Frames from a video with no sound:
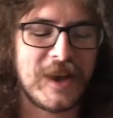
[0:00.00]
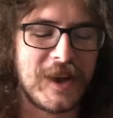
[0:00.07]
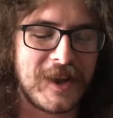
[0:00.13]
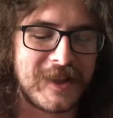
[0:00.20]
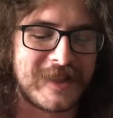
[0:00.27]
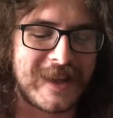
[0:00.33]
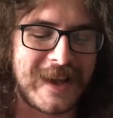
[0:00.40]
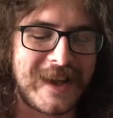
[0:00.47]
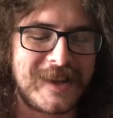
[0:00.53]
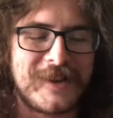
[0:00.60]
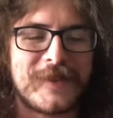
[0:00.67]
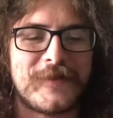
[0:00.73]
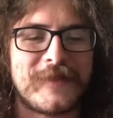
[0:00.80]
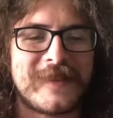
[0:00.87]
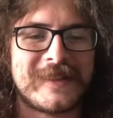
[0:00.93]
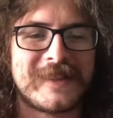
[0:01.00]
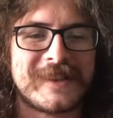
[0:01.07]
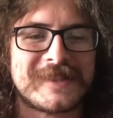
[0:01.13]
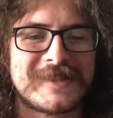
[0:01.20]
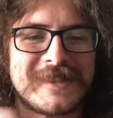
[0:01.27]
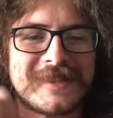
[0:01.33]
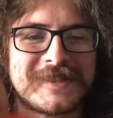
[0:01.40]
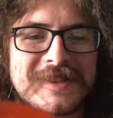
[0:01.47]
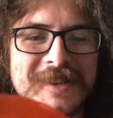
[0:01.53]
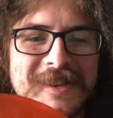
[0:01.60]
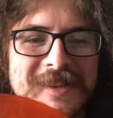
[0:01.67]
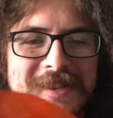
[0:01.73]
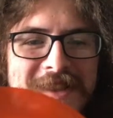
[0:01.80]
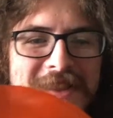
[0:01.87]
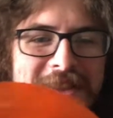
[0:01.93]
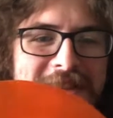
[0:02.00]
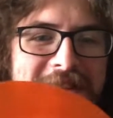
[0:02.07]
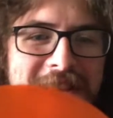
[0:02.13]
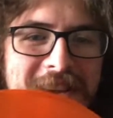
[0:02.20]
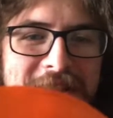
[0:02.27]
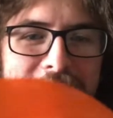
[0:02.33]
the end of at least listening to the